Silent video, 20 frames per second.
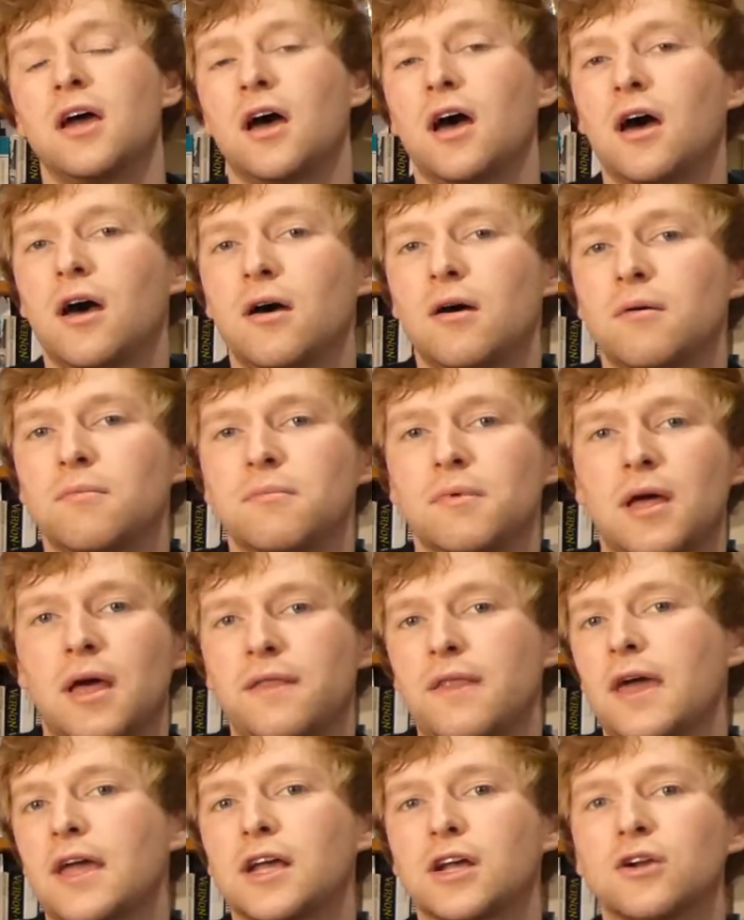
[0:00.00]
And
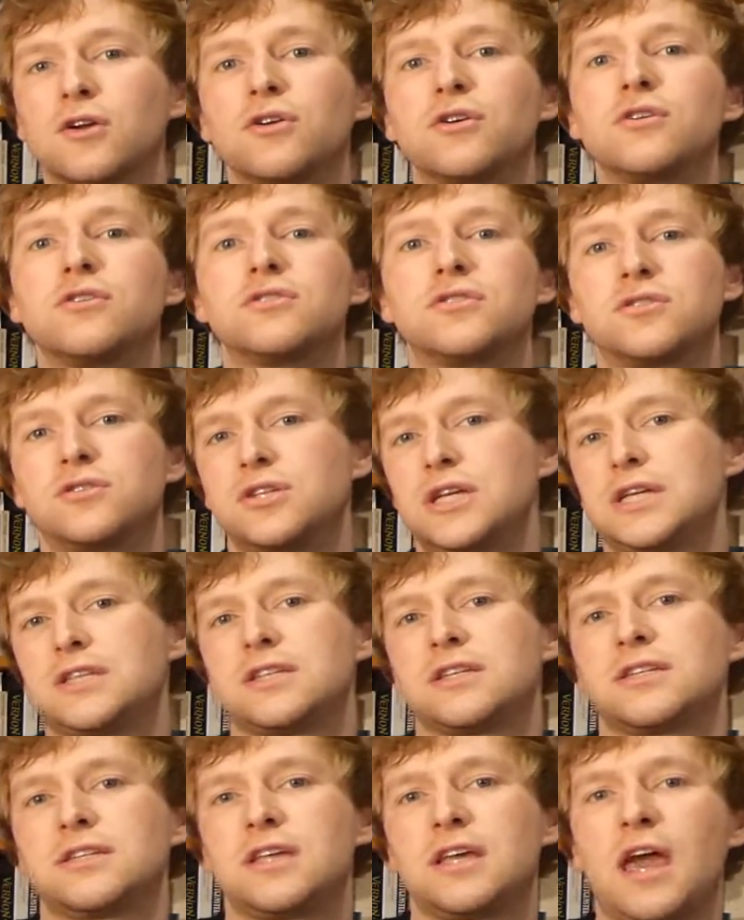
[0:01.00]
that includes
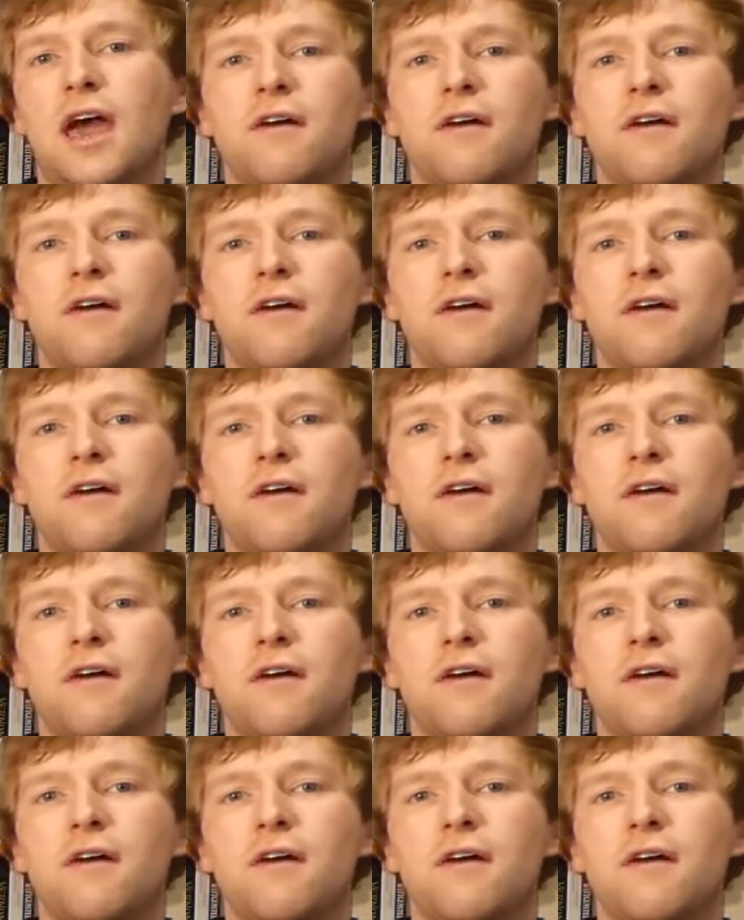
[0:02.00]
GCSE.